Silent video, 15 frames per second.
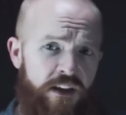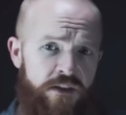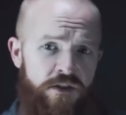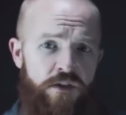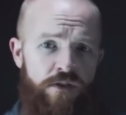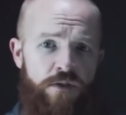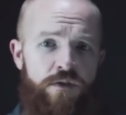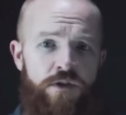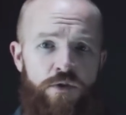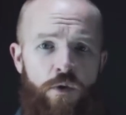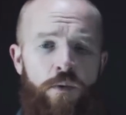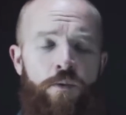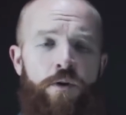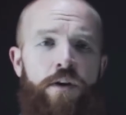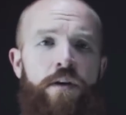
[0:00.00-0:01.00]
and there's also a
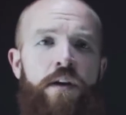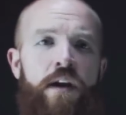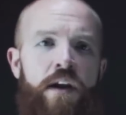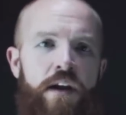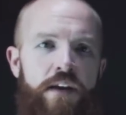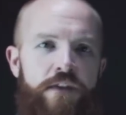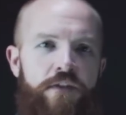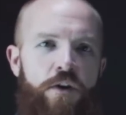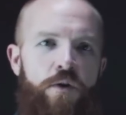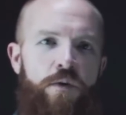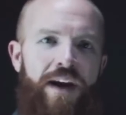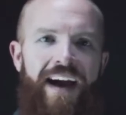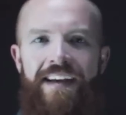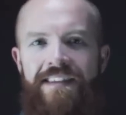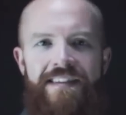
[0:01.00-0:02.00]
scoreboard. So
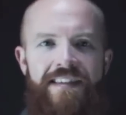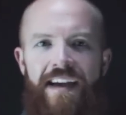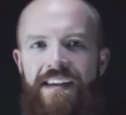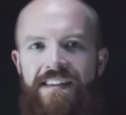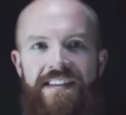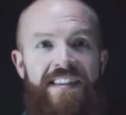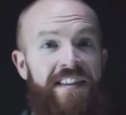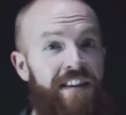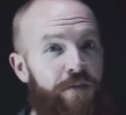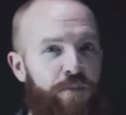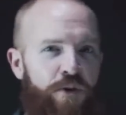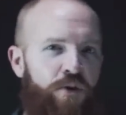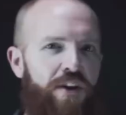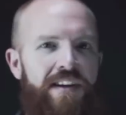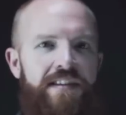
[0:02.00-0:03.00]
as as the CTF
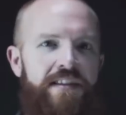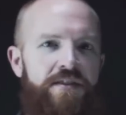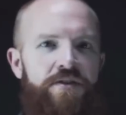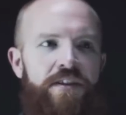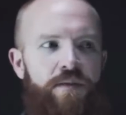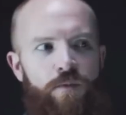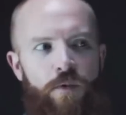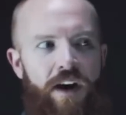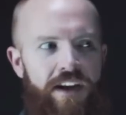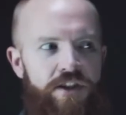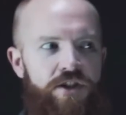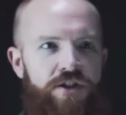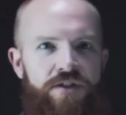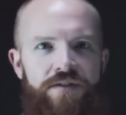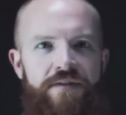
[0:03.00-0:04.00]
progresses, you can
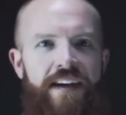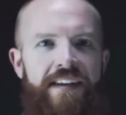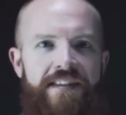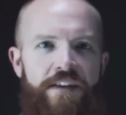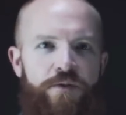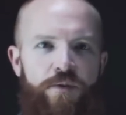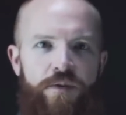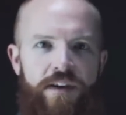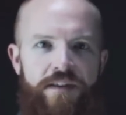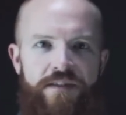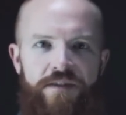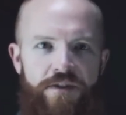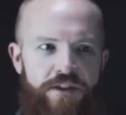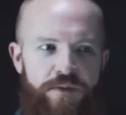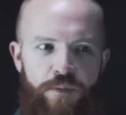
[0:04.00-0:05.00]
watch as everyone
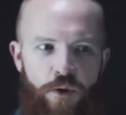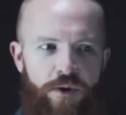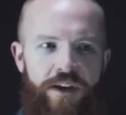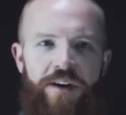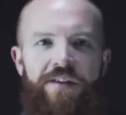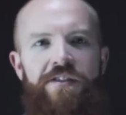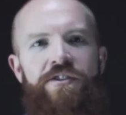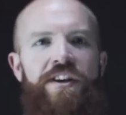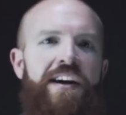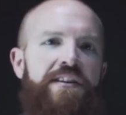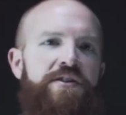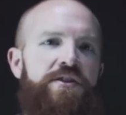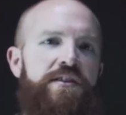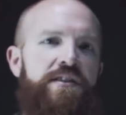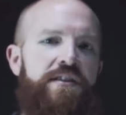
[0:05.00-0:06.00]
starts pwning all your
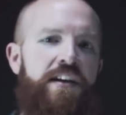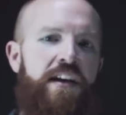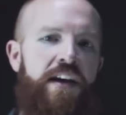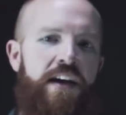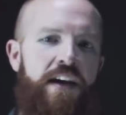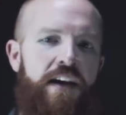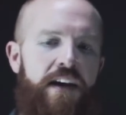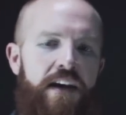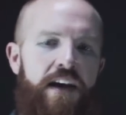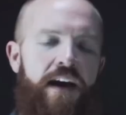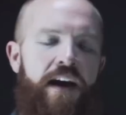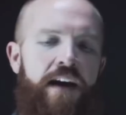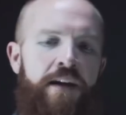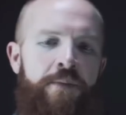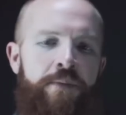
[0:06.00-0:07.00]
challenges.
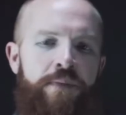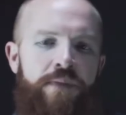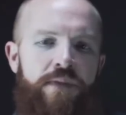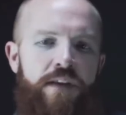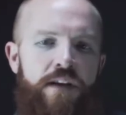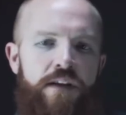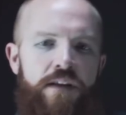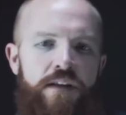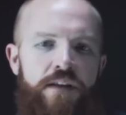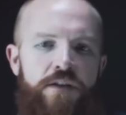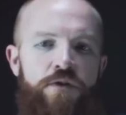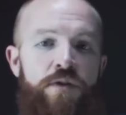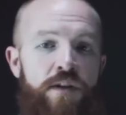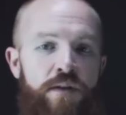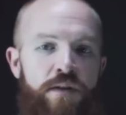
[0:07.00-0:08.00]
Um,
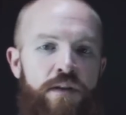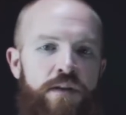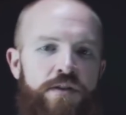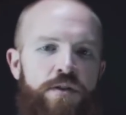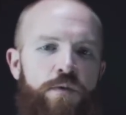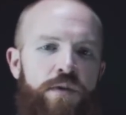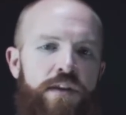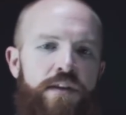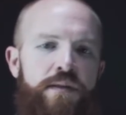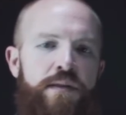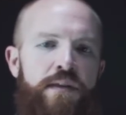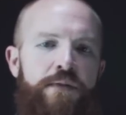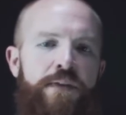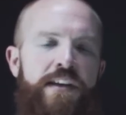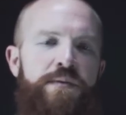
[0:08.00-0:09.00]
you can so with the,
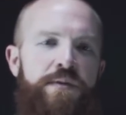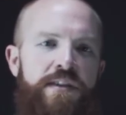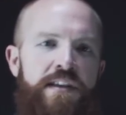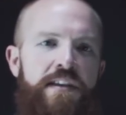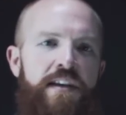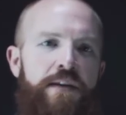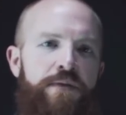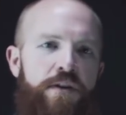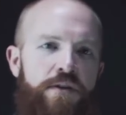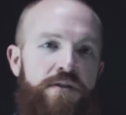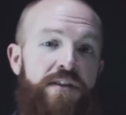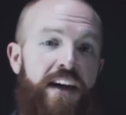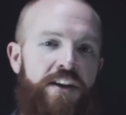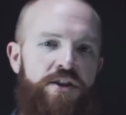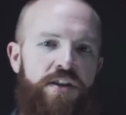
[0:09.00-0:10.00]
the Facebook CTF,
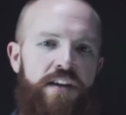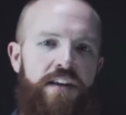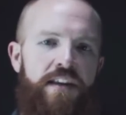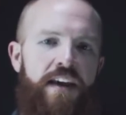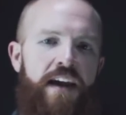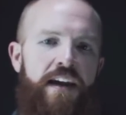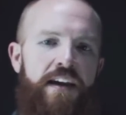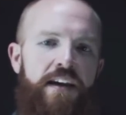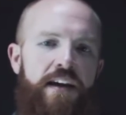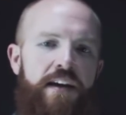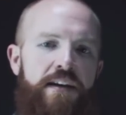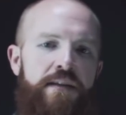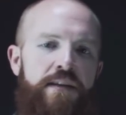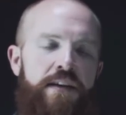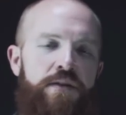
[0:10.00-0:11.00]
there's actually a
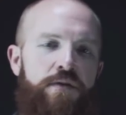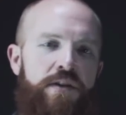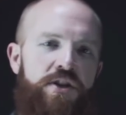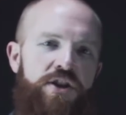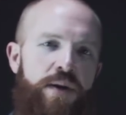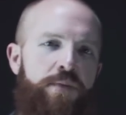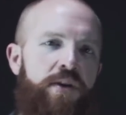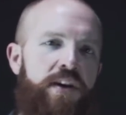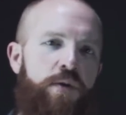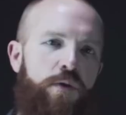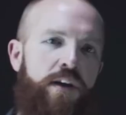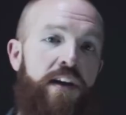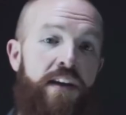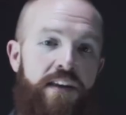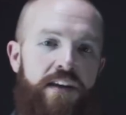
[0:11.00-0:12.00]
uh, either a Jeopardy or
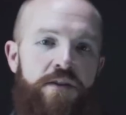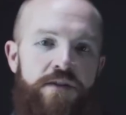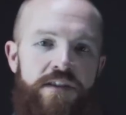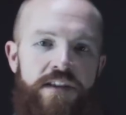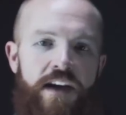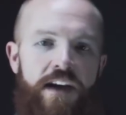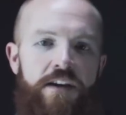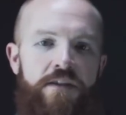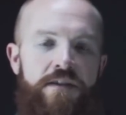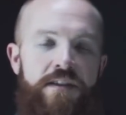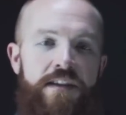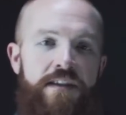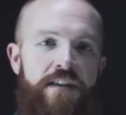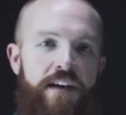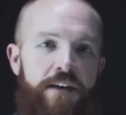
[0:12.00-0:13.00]
King of the Hill style
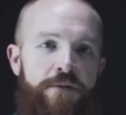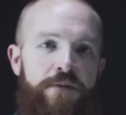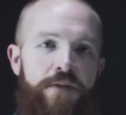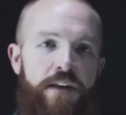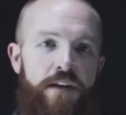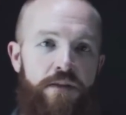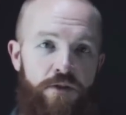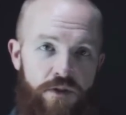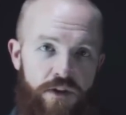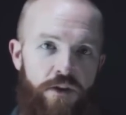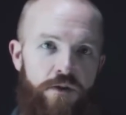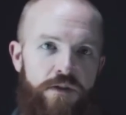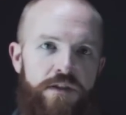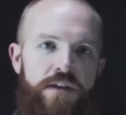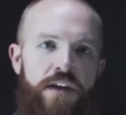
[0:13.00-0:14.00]
CTF that you could
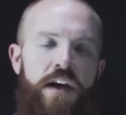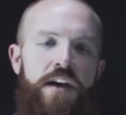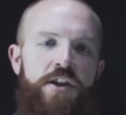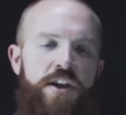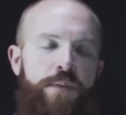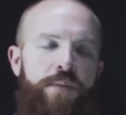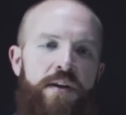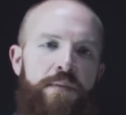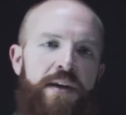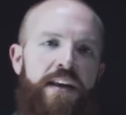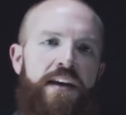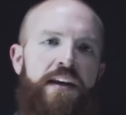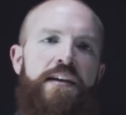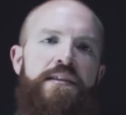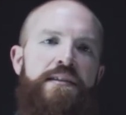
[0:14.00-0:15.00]
host. Jeopardy
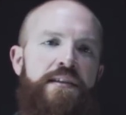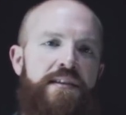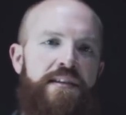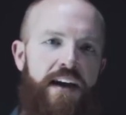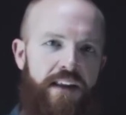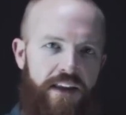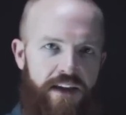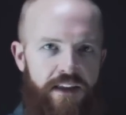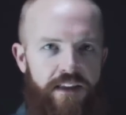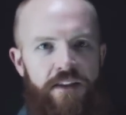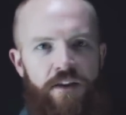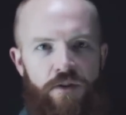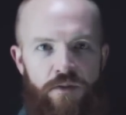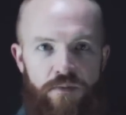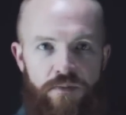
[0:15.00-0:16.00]
meaning it's it's got like
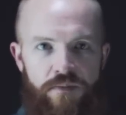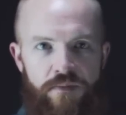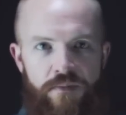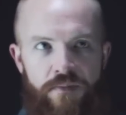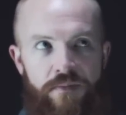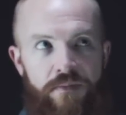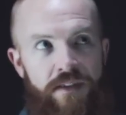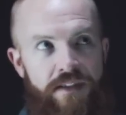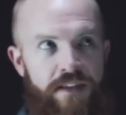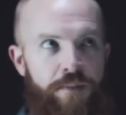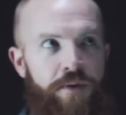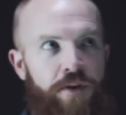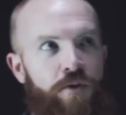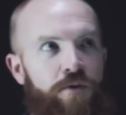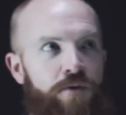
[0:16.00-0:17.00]
you know the
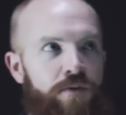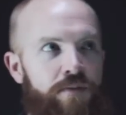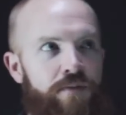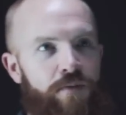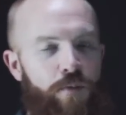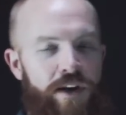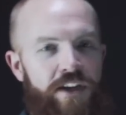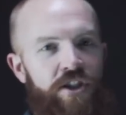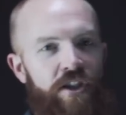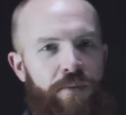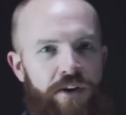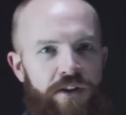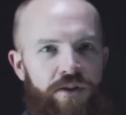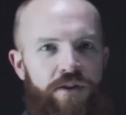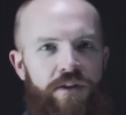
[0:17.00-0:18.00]
typical way
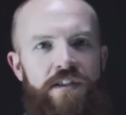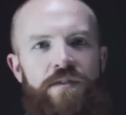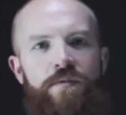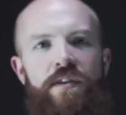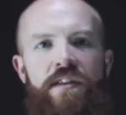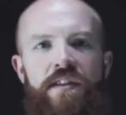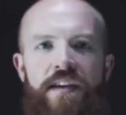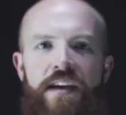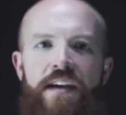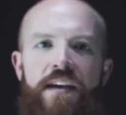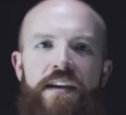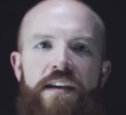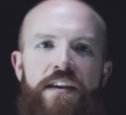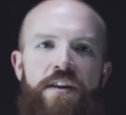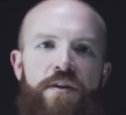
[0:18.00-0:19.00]
Jeopardy looks with
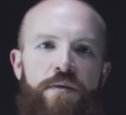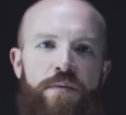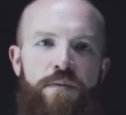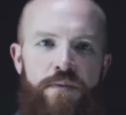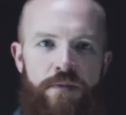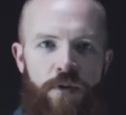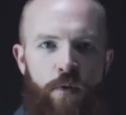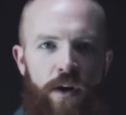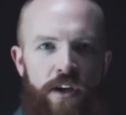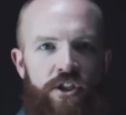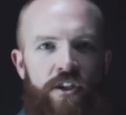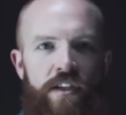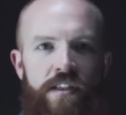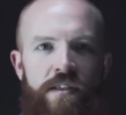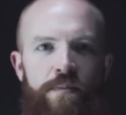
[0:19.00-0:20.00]
you know
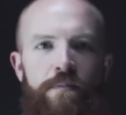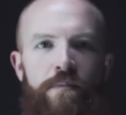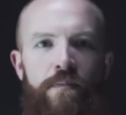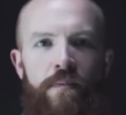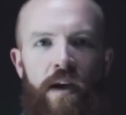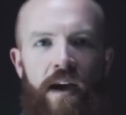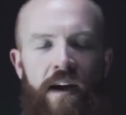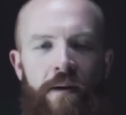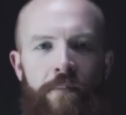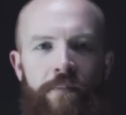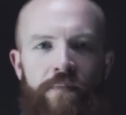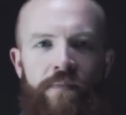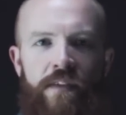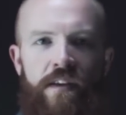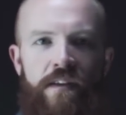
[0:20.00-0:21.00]
questions. Um,
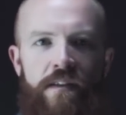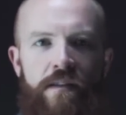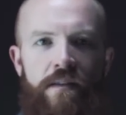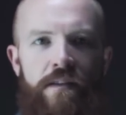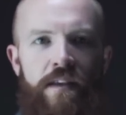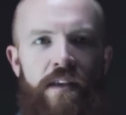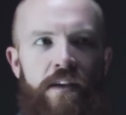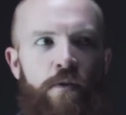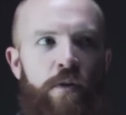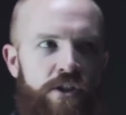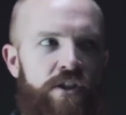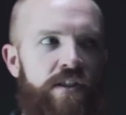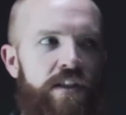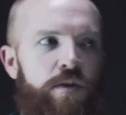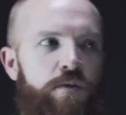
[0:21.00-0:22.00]

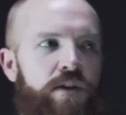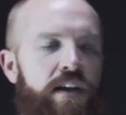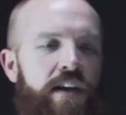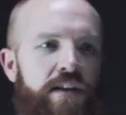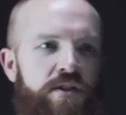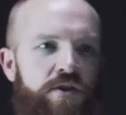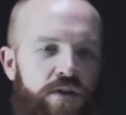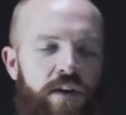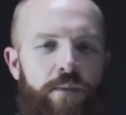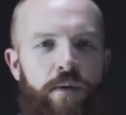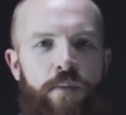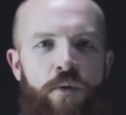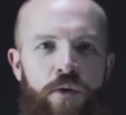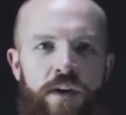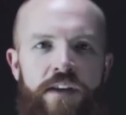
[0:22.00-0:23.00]
questions equaling a certain number
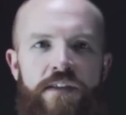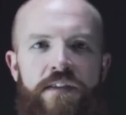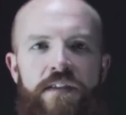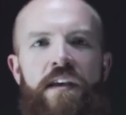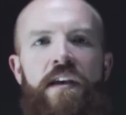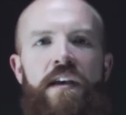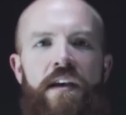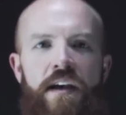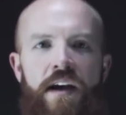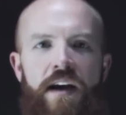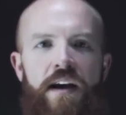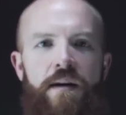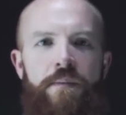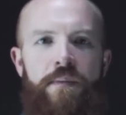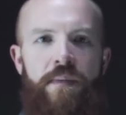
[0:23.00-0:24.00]
of points.
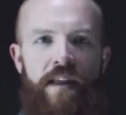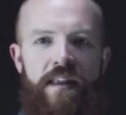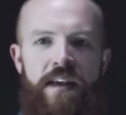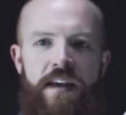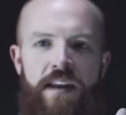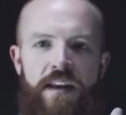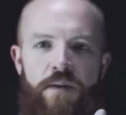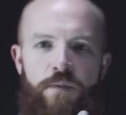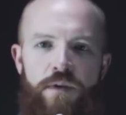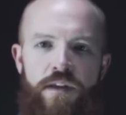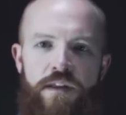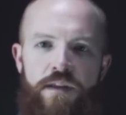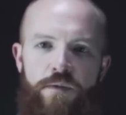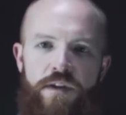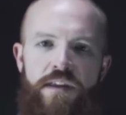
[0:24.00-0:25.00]
Um, and then
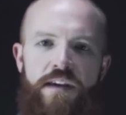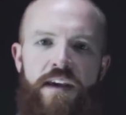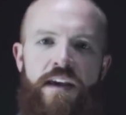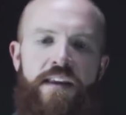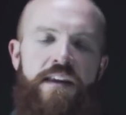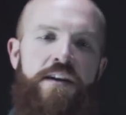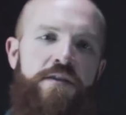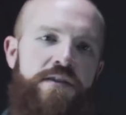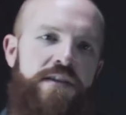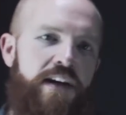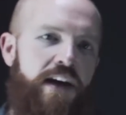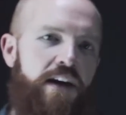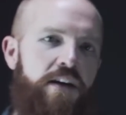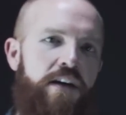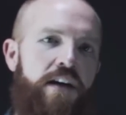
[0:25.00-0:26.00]
with, with the King of the Hill
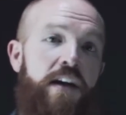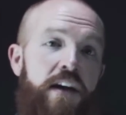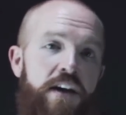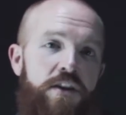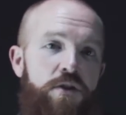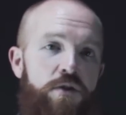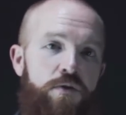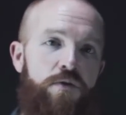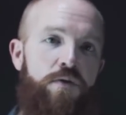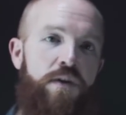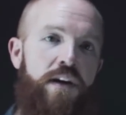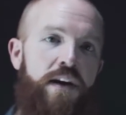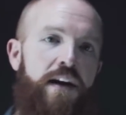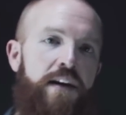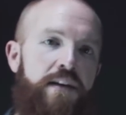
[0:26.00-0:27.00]
style,
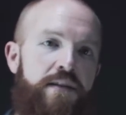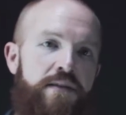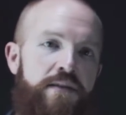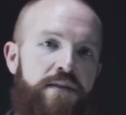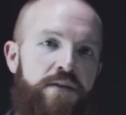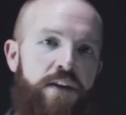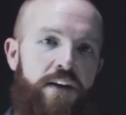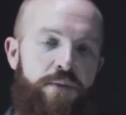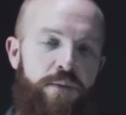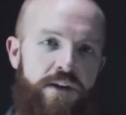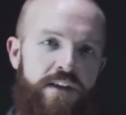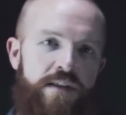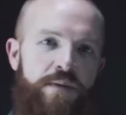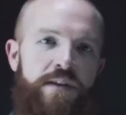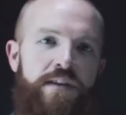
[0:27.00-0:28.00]
you, uh, you have
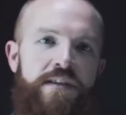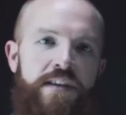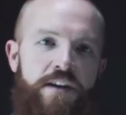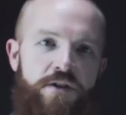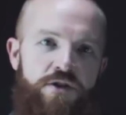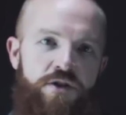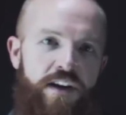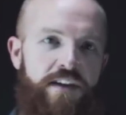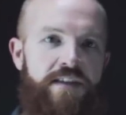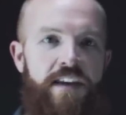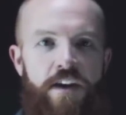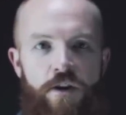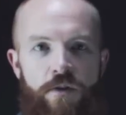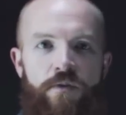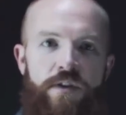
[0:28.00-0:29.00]
participants that are trying to
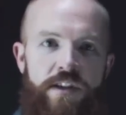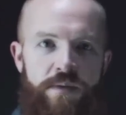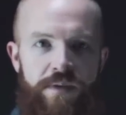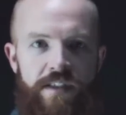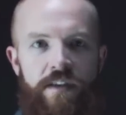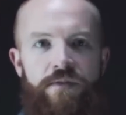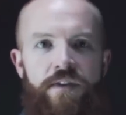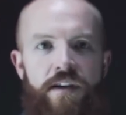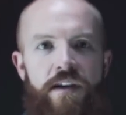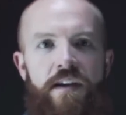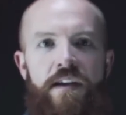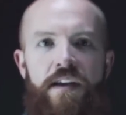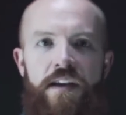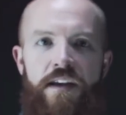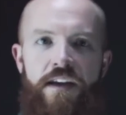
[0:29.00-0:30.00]
take over a
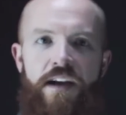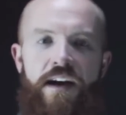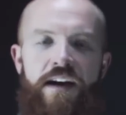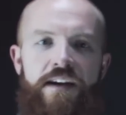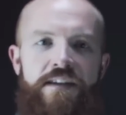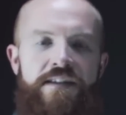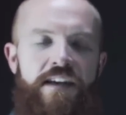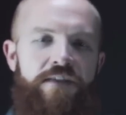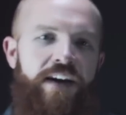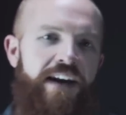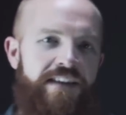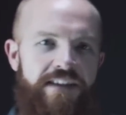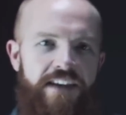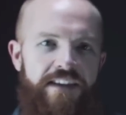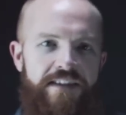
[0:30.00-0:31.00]
specific uh, set of
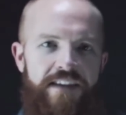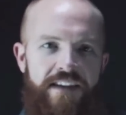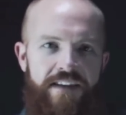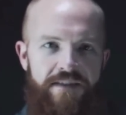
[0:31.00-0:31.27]
assets